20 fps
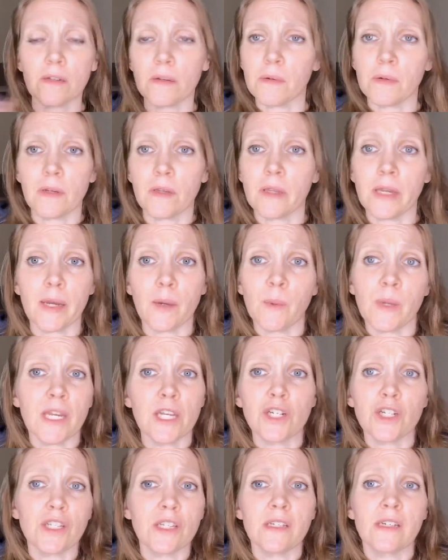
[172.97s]
like we can
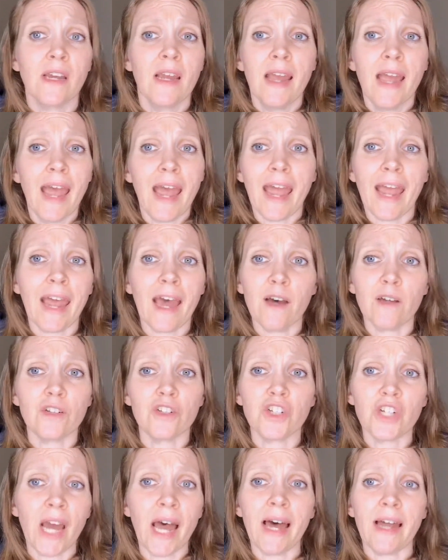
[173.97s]
just hang out and
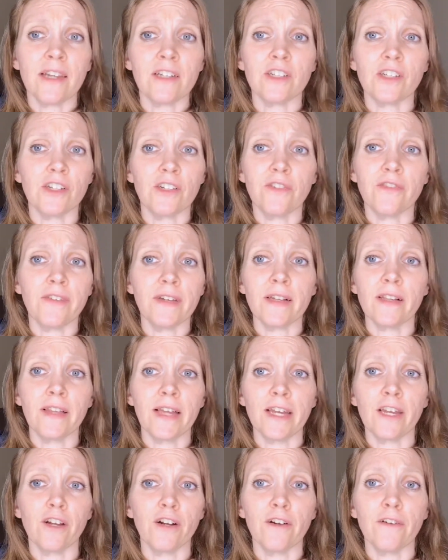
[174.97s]
chat until you feel
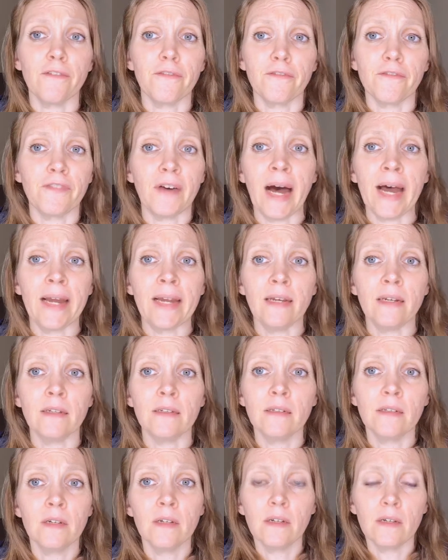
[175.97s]
like you're fine.
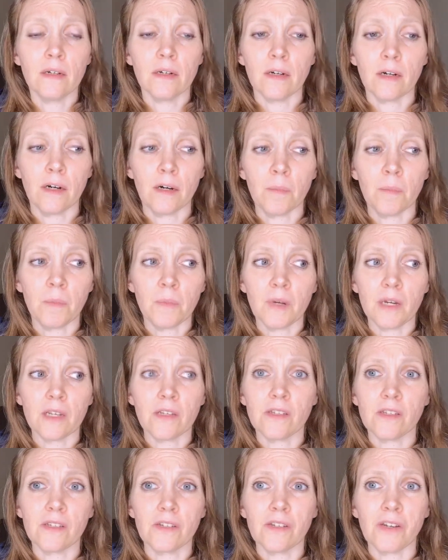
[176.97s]

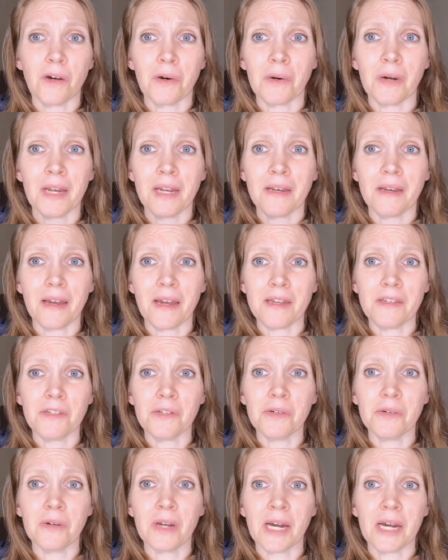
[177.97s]
Because um, you know I I
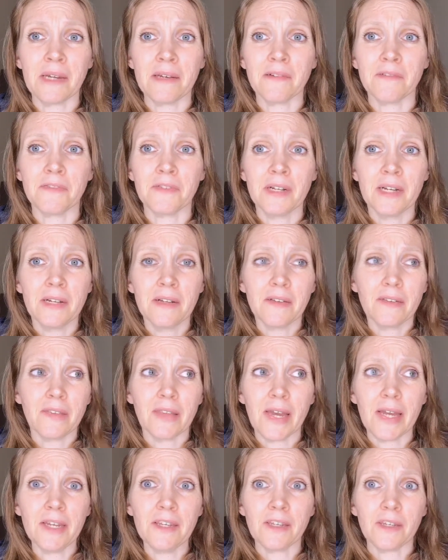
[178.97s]
do kind of
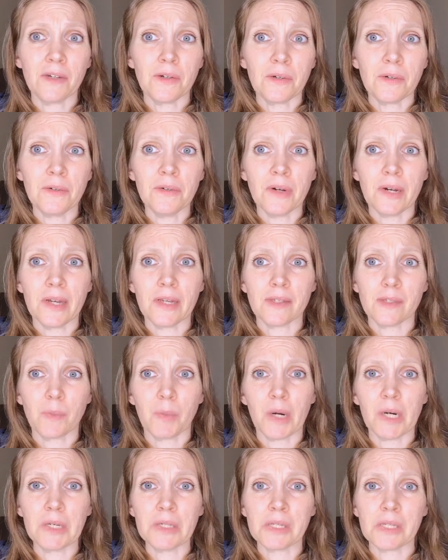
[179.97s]
like you as a
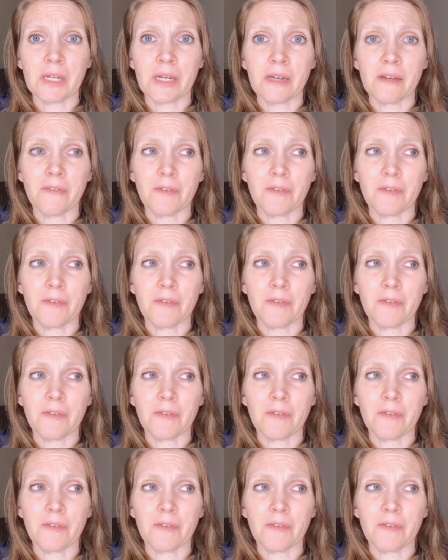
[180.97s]
person. If it